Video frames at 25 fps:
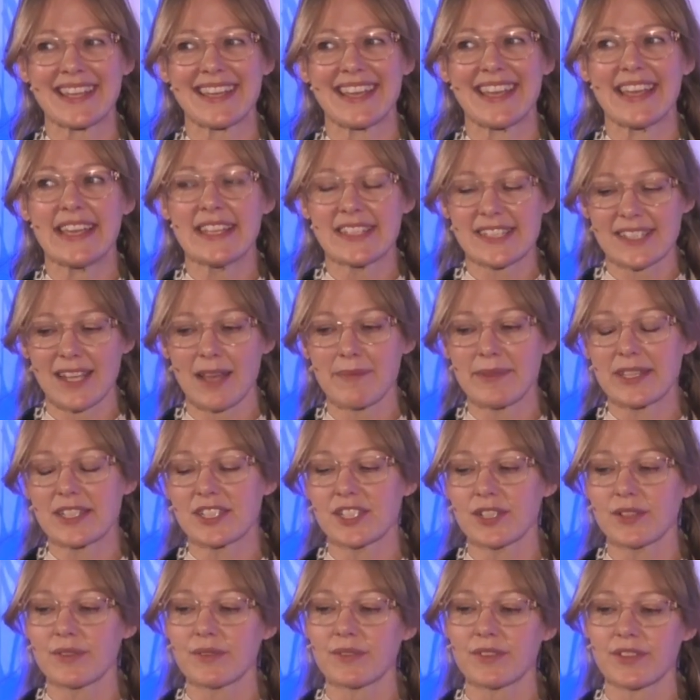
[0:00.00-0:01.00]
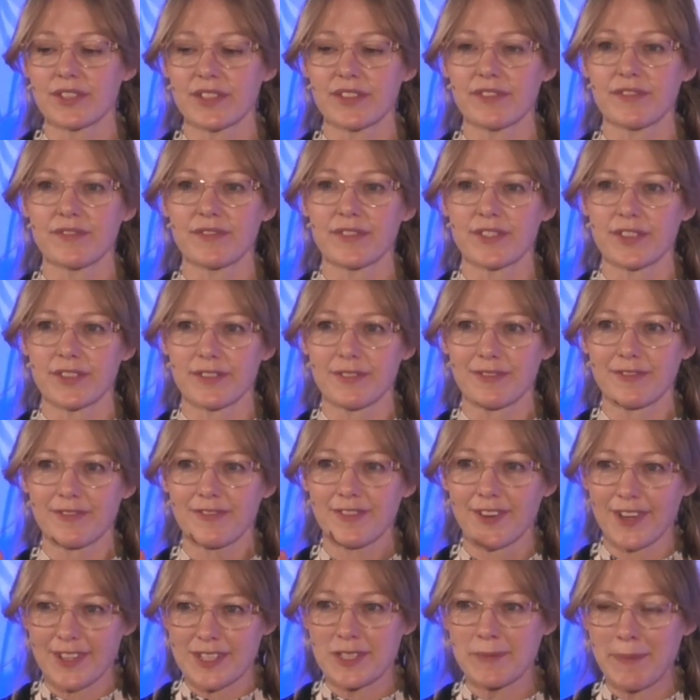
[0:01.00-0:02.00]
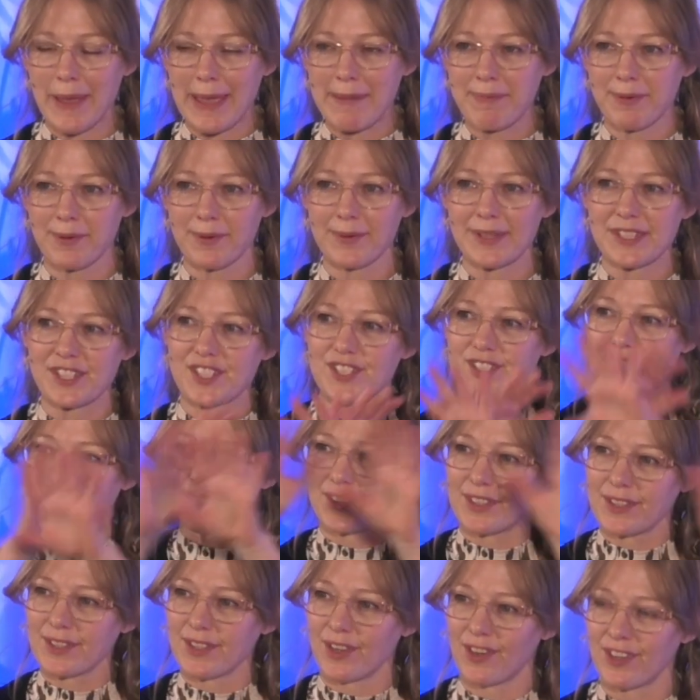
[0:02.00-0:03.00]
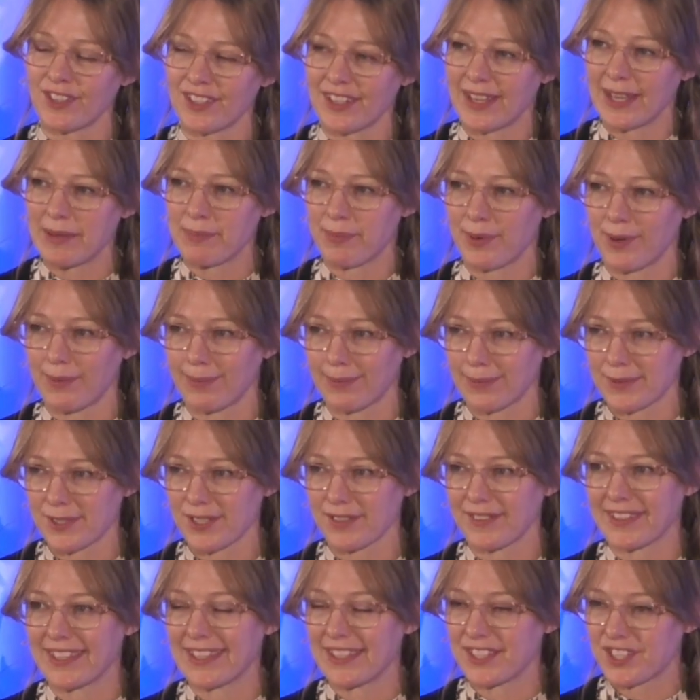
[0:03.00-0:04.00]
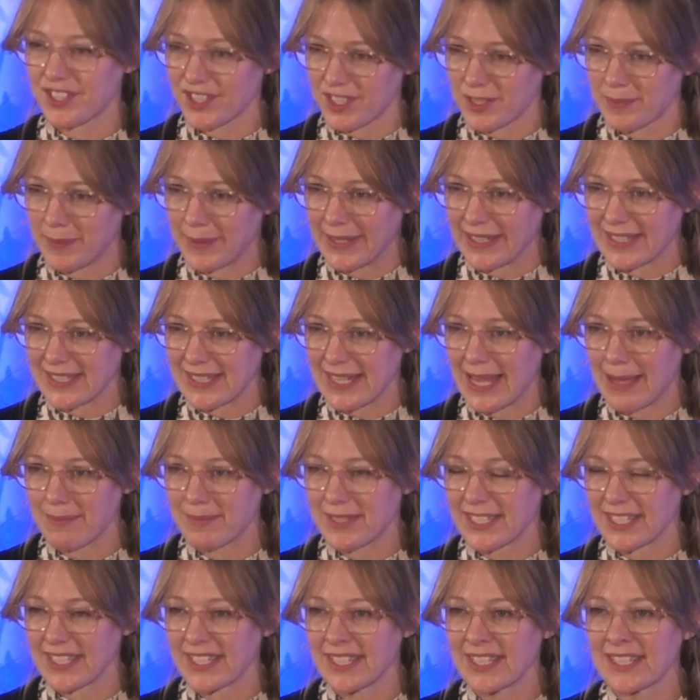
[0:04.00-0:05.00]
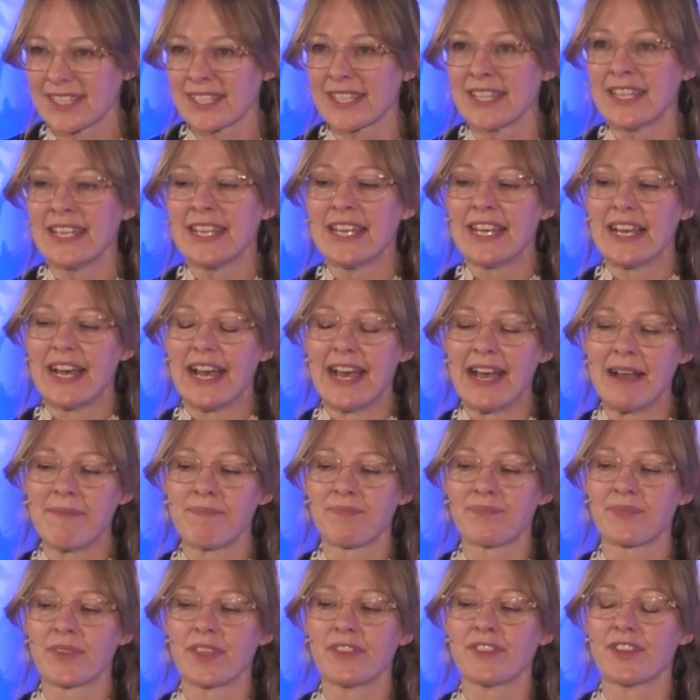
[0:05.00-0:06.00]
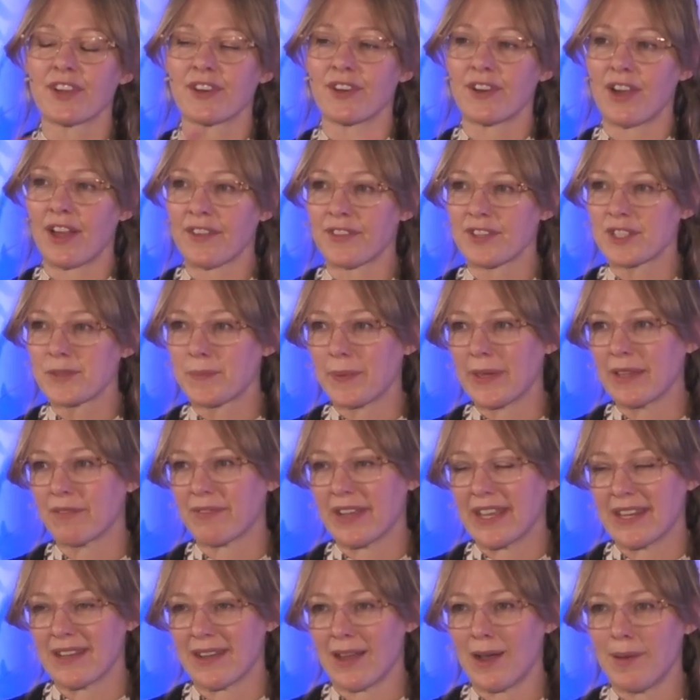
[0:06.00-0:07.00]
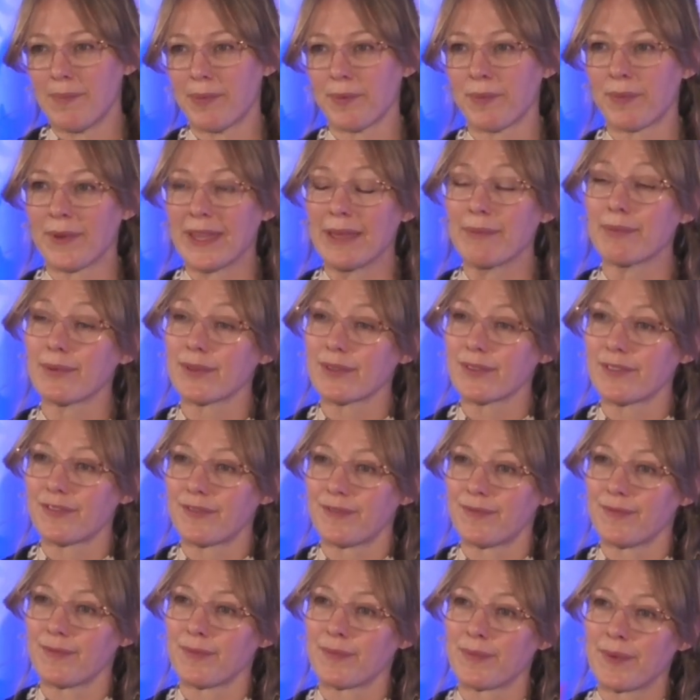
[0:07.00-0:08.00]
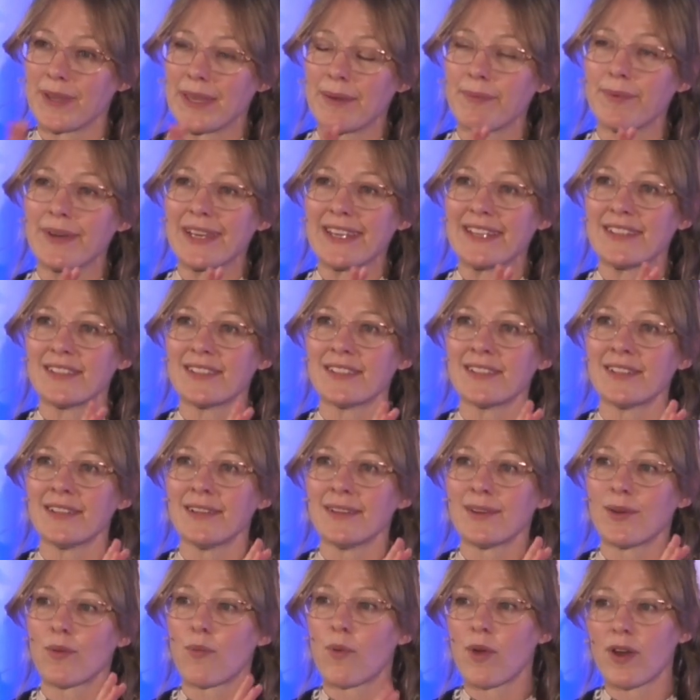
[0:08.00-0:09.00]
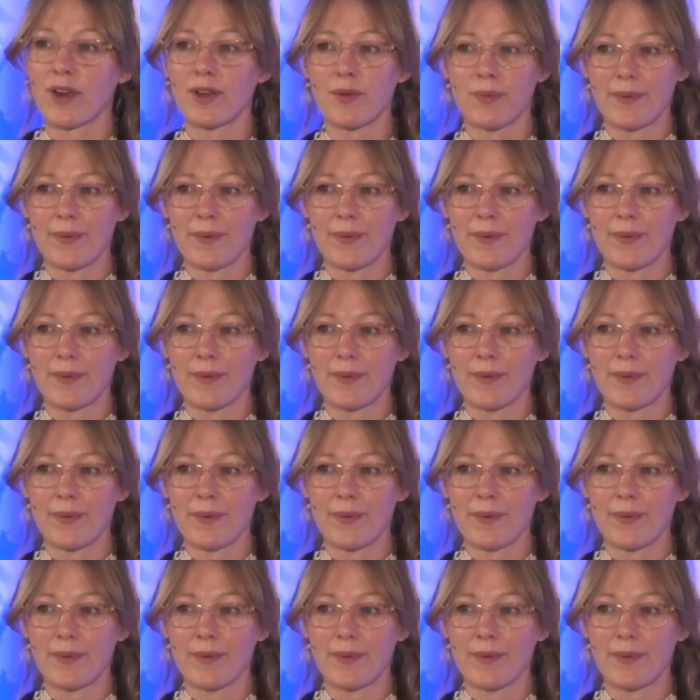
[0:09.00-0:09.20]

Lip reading: It's coming. So the first paper, which is on the online problem solving, has just been accepted. There are others being written up. We will work